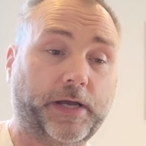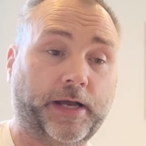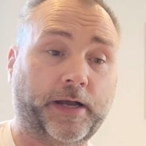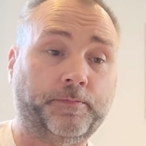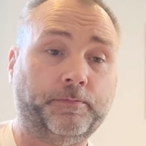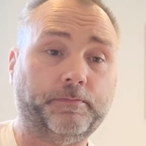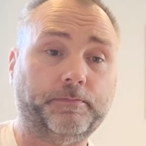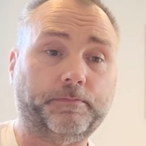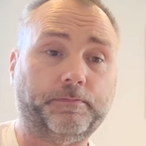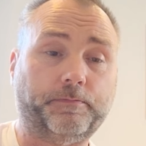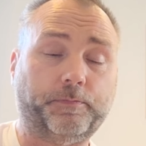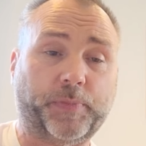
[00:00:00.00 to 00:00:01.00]
Um,
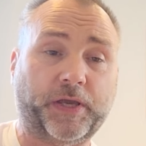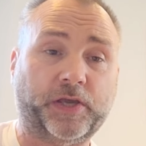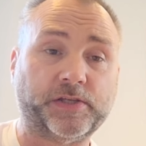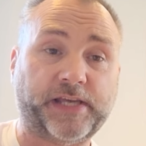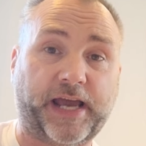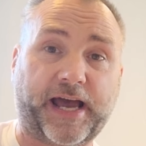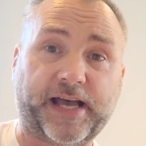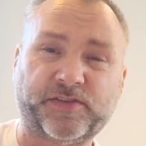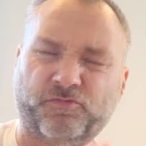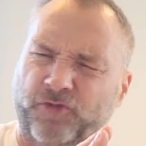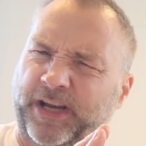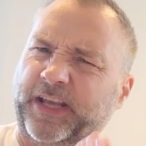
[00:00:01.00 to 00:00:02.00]
because it
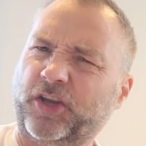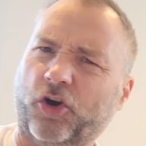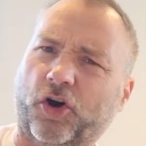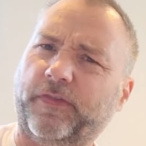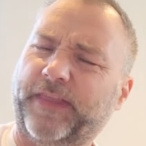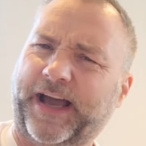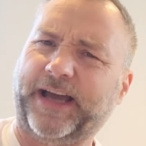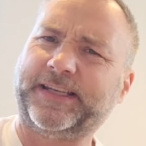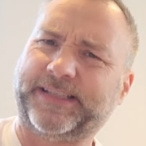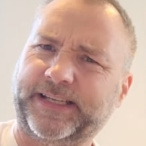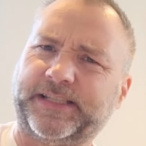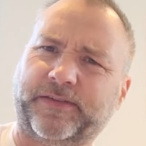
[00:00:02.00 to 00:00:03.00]
hasn't really got that
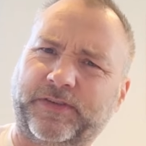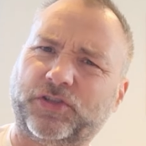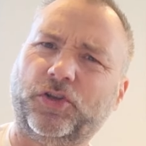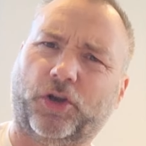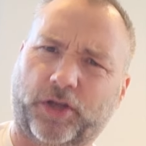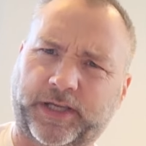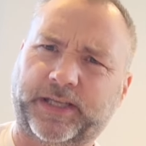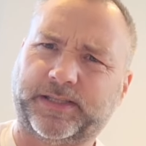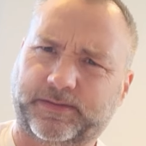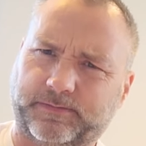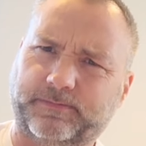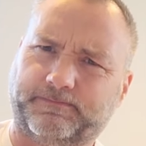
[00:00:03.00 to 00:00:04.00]
adhesive. It's not like a
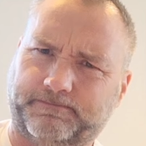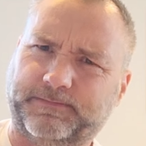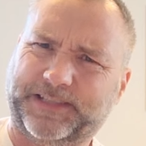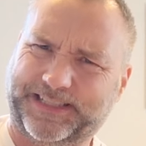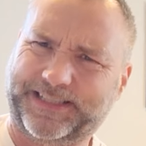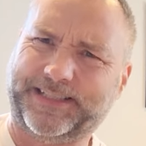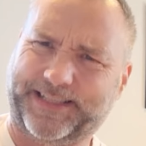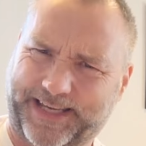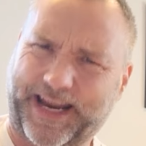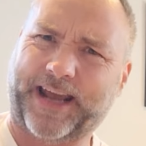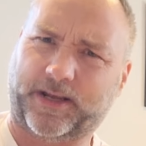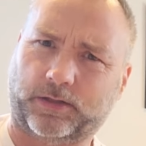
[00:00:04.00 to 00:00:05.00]

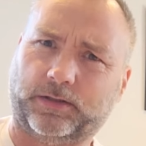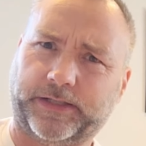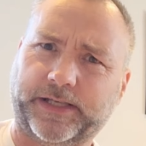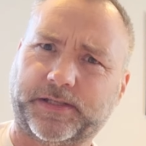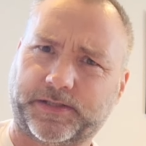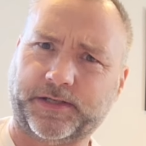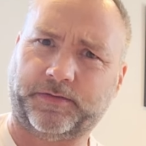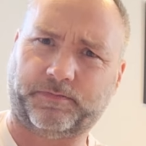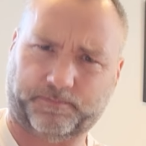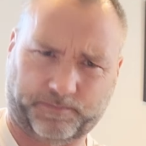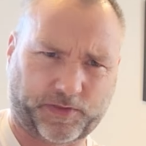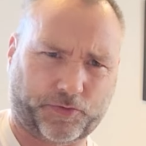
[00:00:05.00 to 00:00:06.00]
decal. It's a
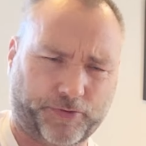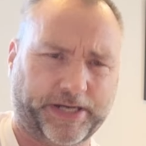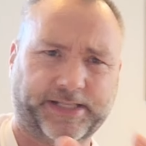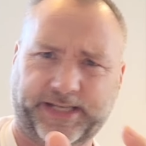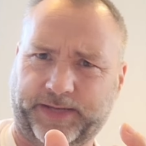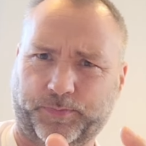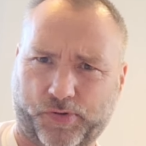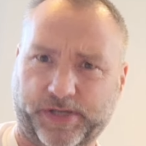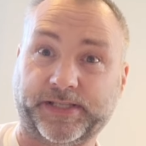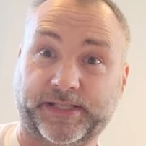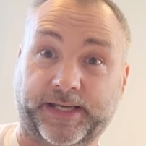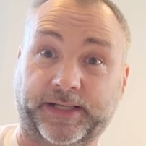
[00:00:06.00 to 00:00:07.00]
3D
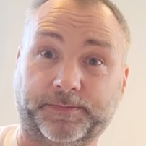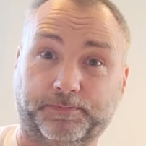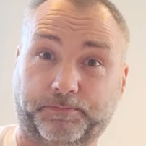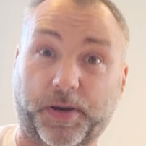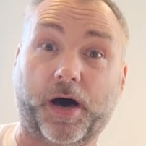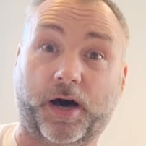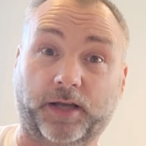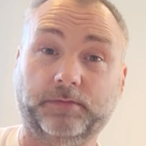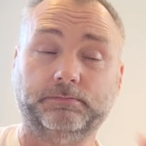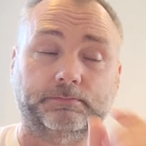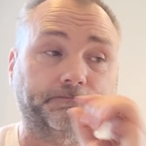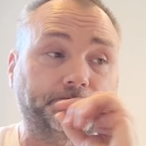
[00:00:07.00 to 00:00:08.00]
printed part,
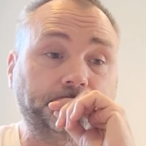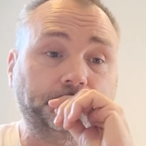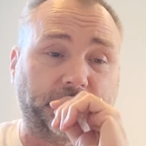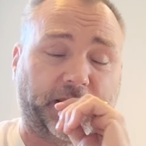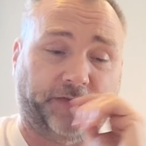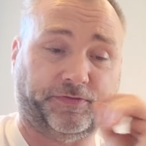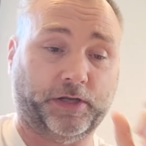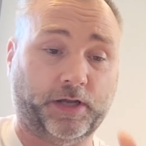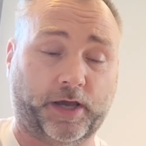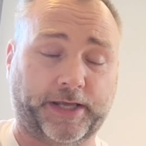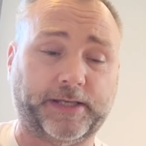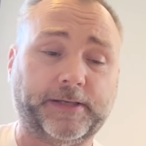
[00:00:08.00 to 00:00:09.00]
if you
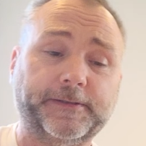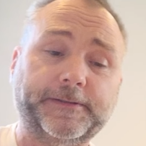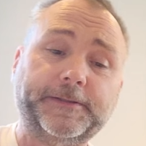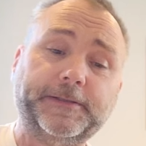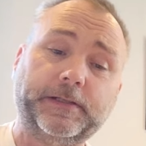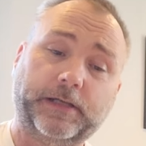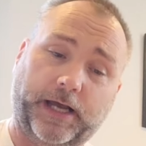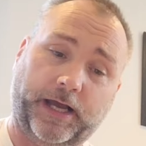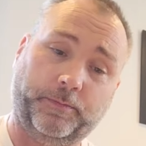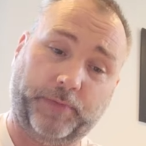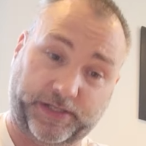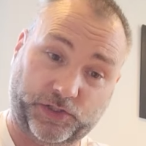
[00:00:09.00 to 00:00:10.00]
like.
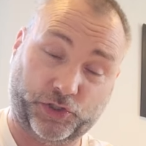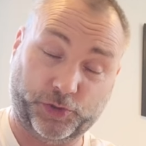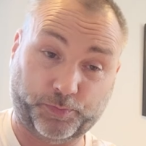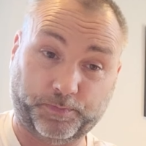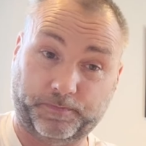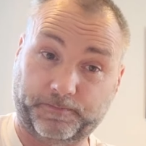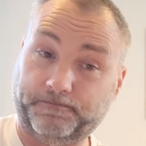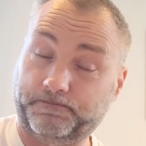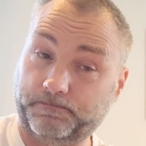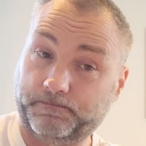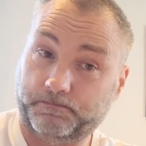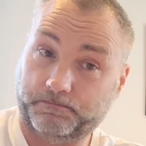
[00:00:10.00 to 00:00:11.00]
Um, it's just
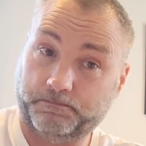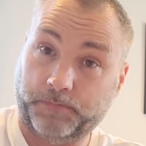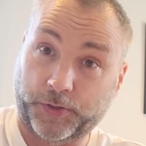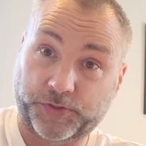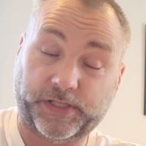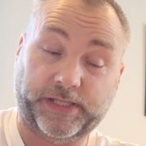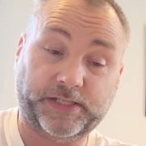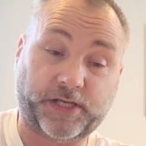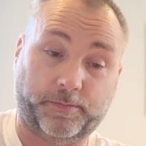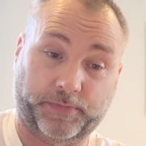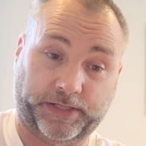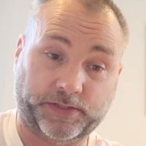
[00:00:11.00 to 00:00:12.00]
most of these
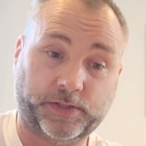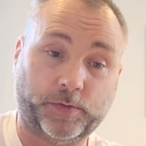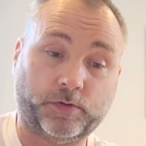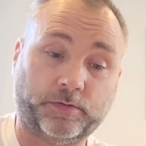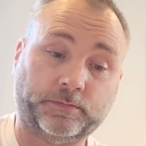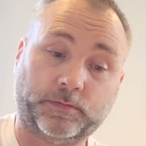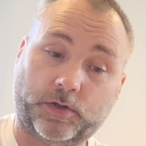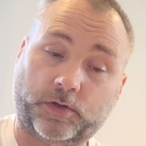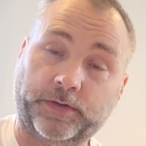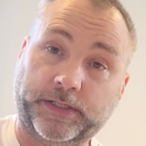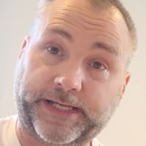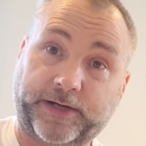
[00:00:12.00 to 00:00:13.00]
companies do it on,
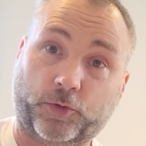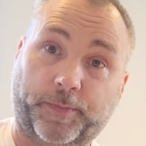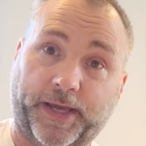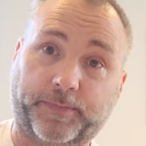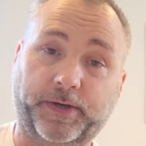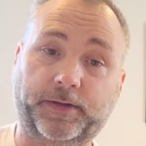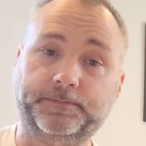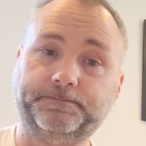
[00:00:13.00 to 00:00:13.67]
on the decal paper.